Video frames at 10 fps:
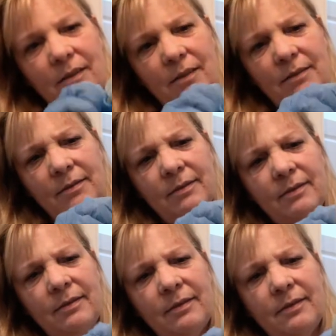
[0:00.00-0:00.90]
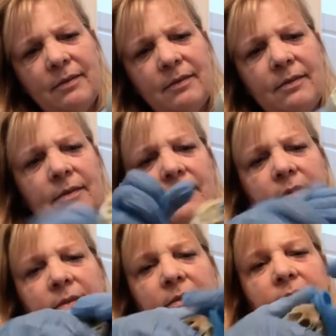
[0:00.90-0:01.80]

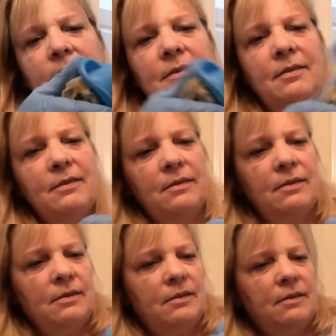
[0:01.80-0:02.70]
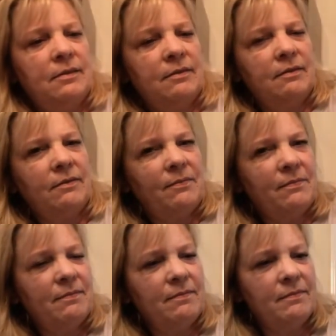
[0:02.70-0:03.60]

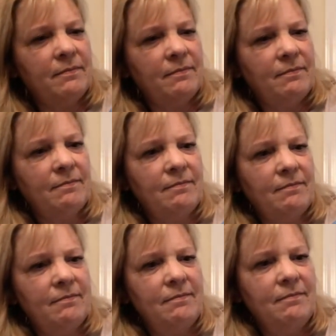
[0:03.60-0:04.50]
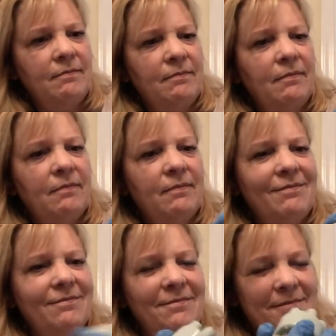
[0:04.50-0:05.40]

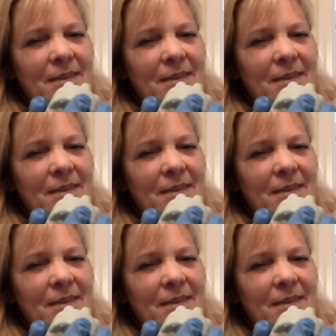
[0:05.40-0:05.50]
Nobody speaks.